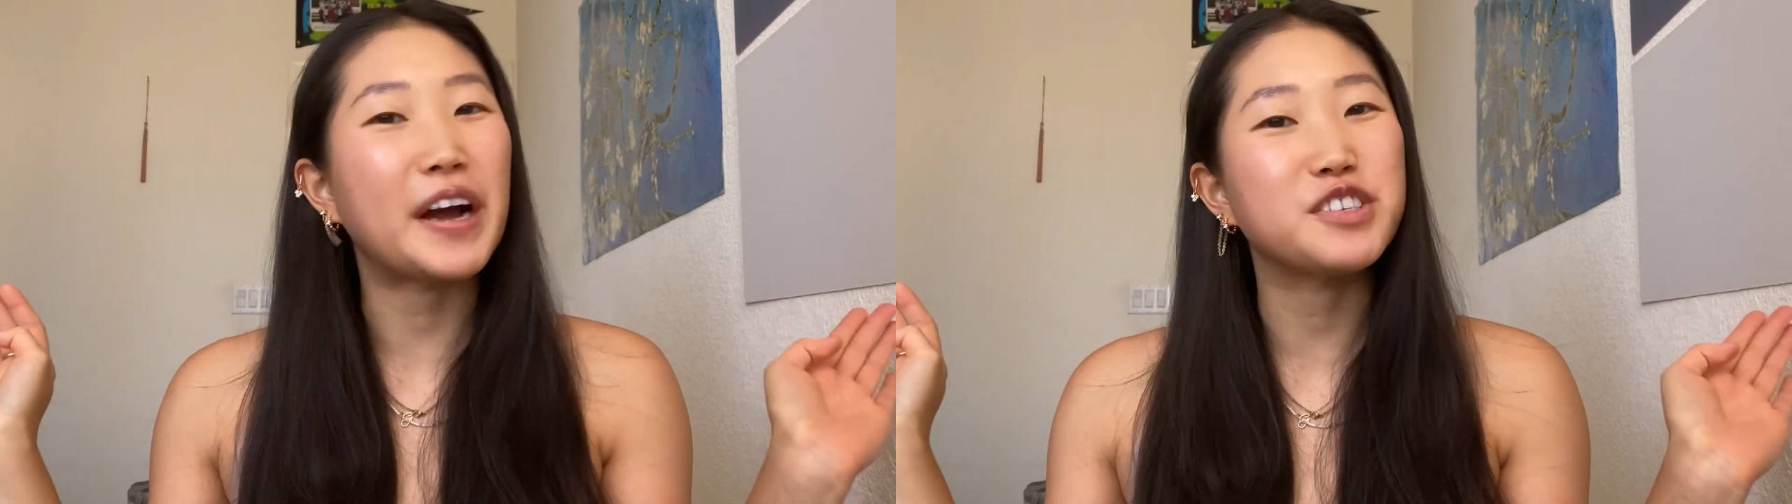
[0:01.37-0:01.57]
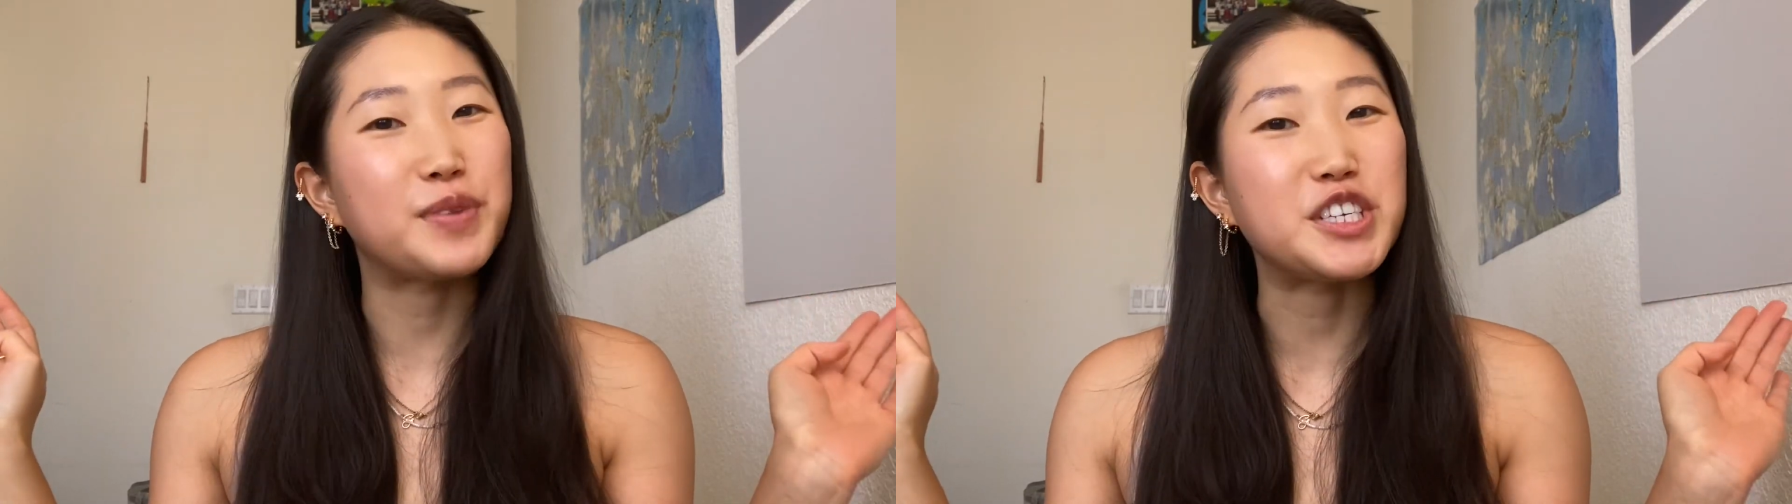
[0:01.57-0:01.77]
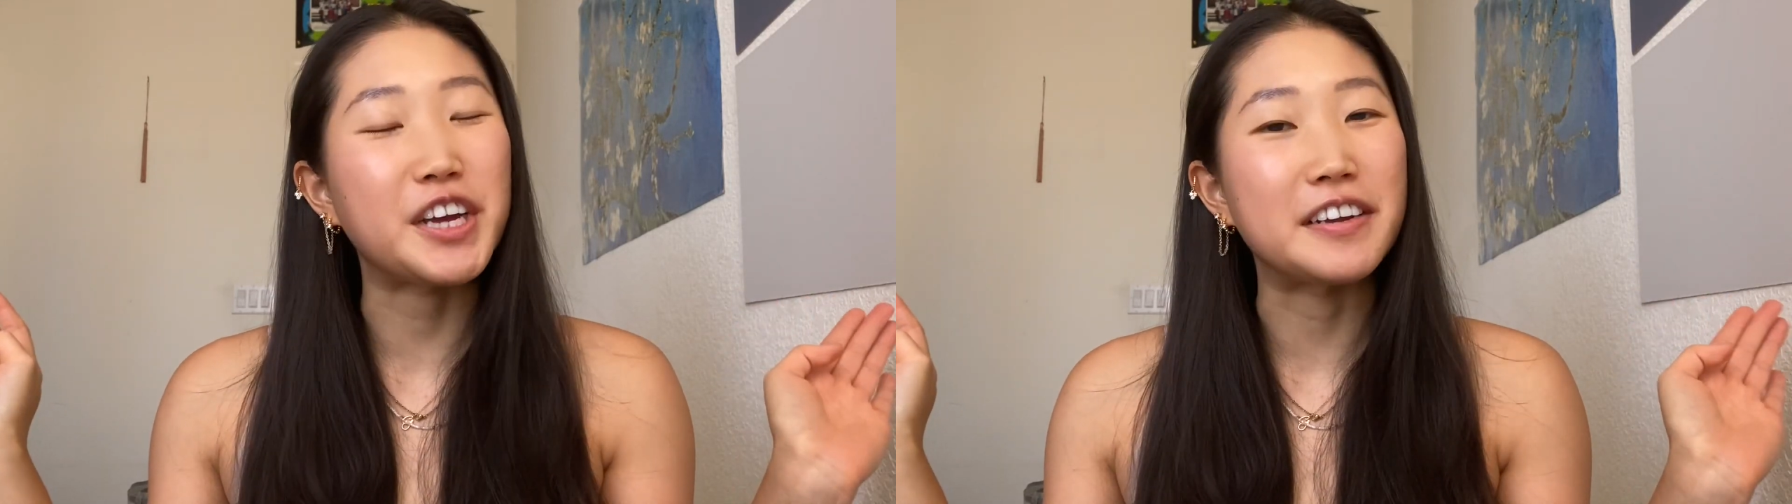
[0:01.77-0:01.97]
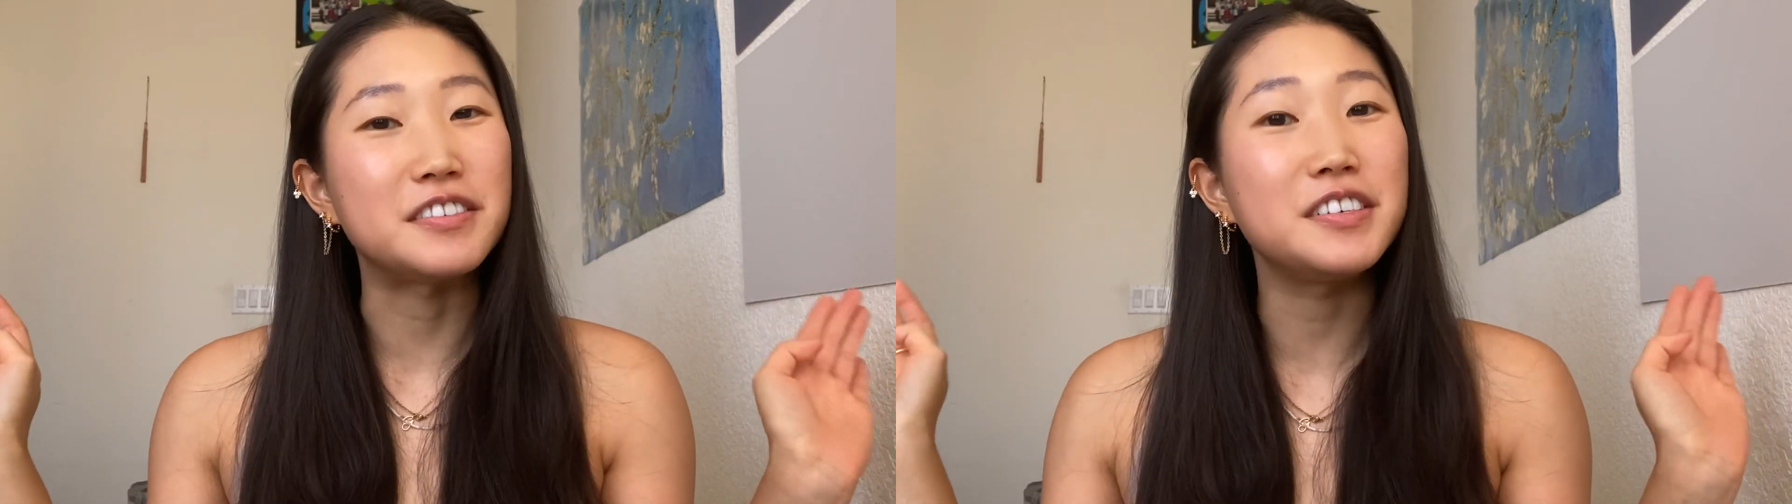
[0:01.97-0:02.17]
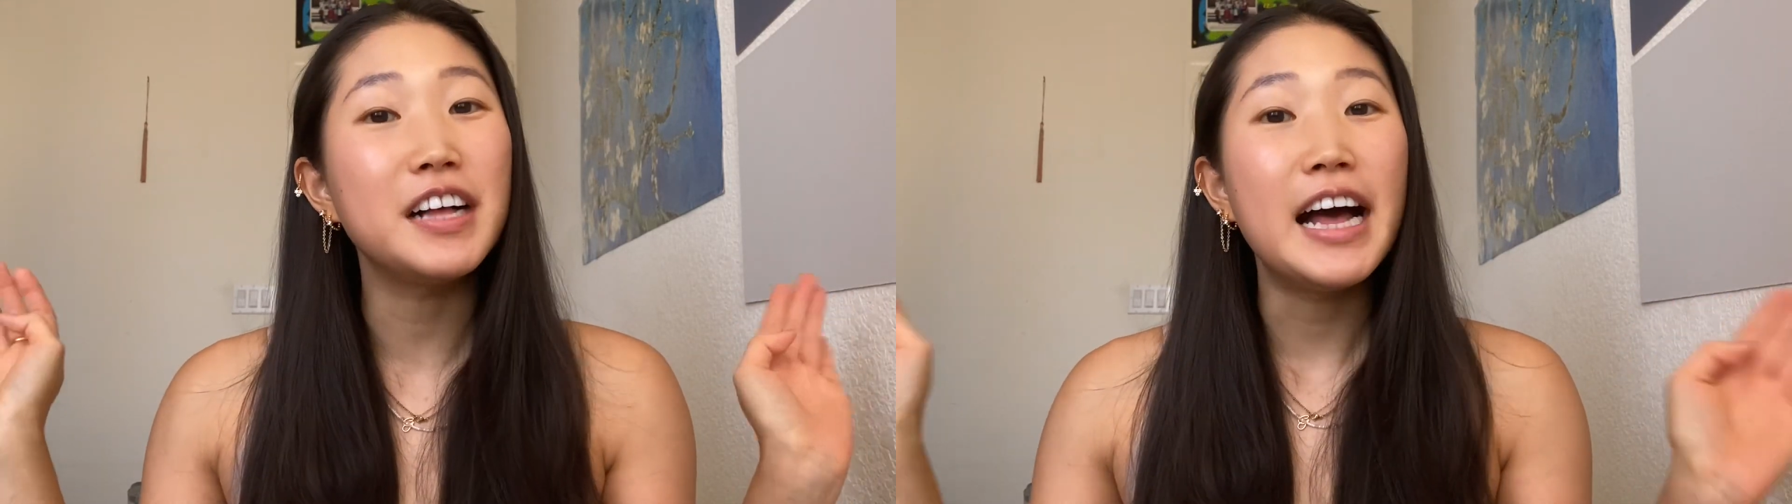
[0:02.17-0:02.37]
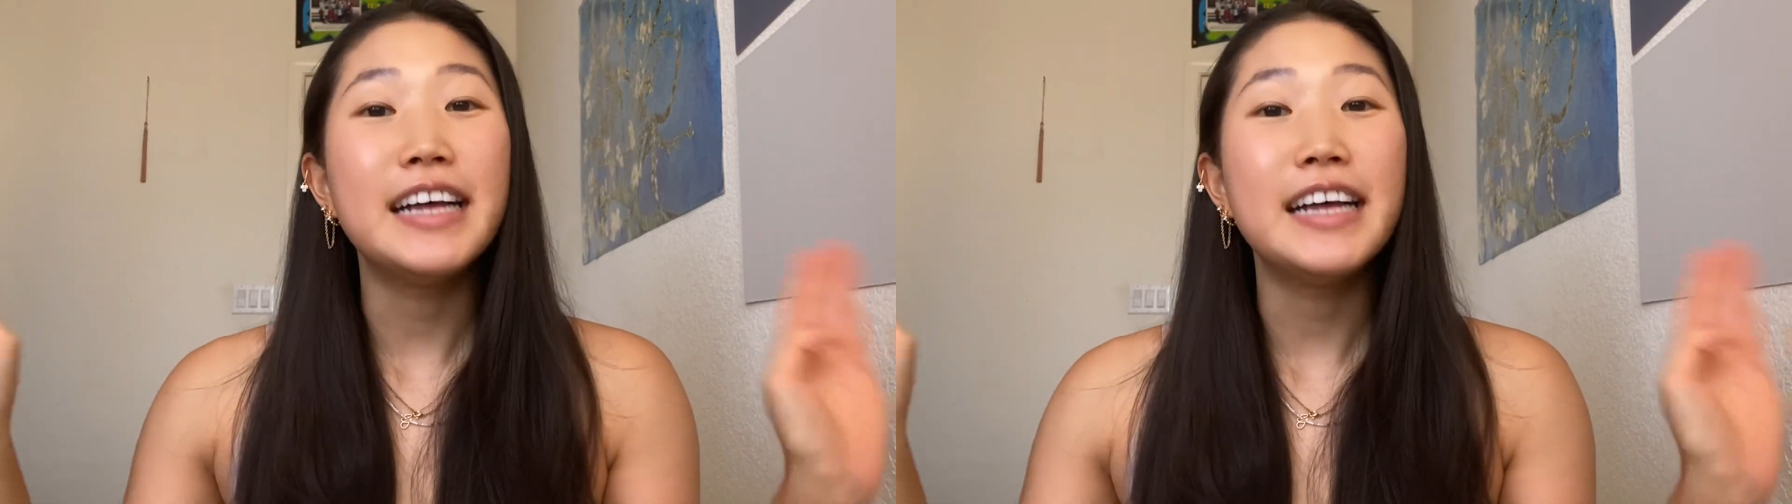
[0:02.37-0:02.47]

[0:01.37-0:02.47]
back to my channel.